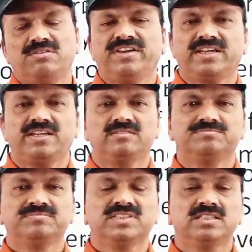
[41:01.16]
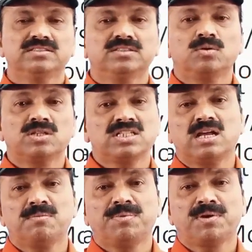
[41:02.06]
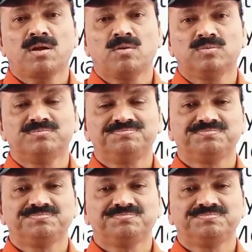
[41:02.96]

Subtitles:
awakening. So Gurjada Appara,